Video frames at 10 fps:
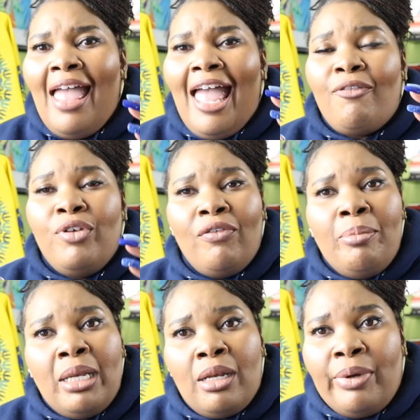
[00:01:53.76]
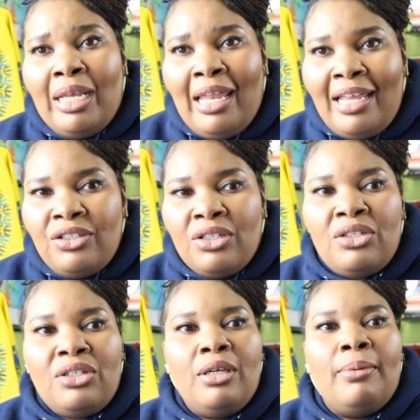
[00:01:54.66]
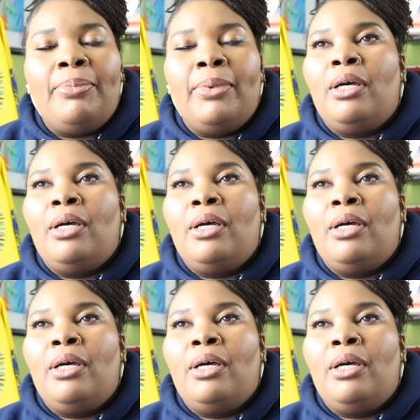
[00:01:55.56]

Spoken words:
Have you ever been in a relationship